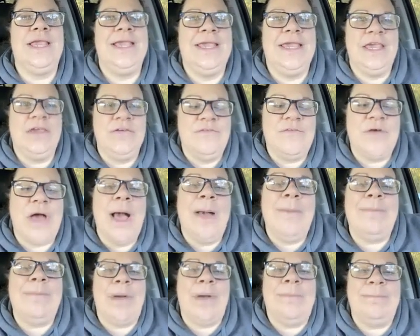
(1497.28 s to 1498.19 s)
give
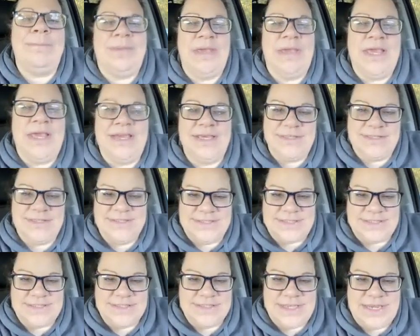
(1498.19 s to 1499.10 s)
up on being
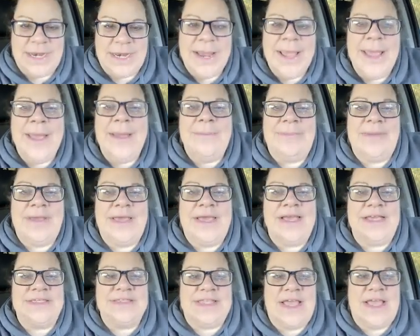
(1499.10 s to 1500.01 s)
consistent
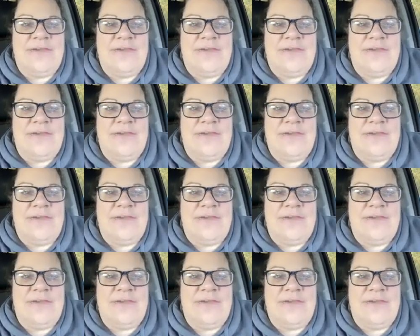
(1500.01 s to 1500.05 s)
because